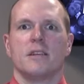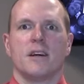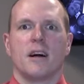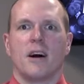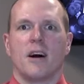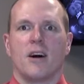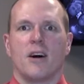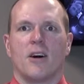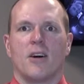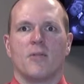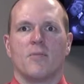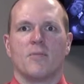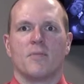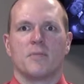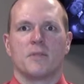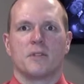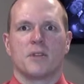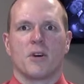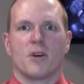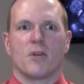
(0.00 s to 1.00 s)

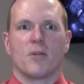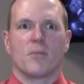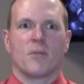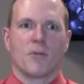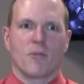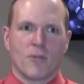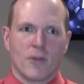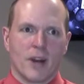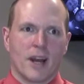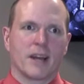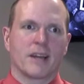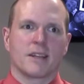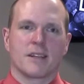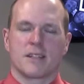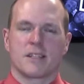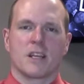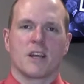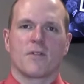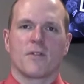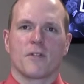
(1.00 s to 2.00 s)
But we're not going
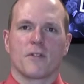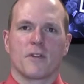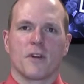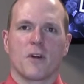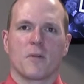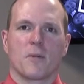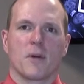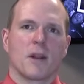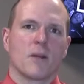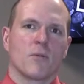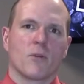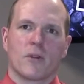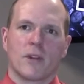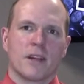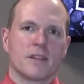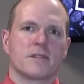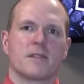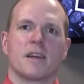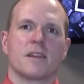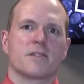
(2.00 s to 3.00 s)
to see you for therapy anymore.
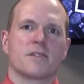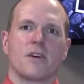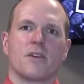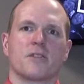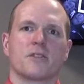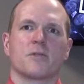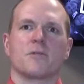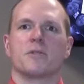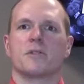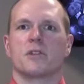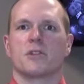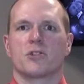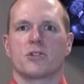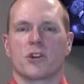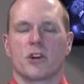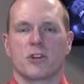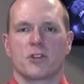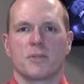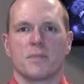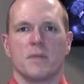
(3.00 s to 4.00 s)
That's also a
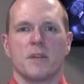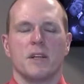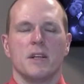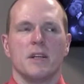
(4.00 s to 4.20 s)
discharge.